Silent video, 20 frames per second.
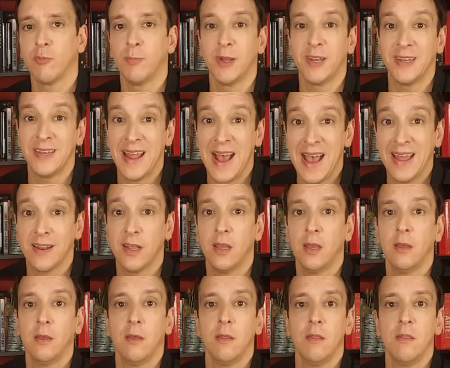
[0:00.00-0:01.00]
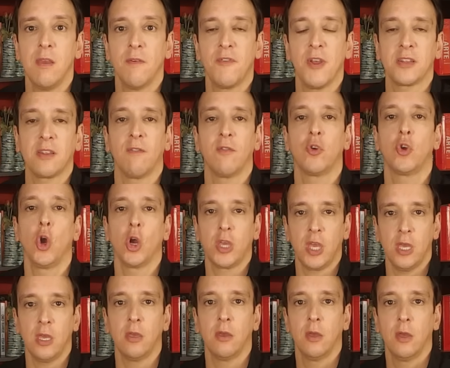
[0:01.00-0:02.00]
but not the effect of
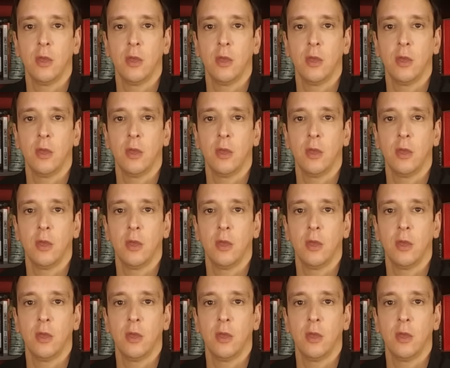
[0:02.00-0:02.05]
cooking,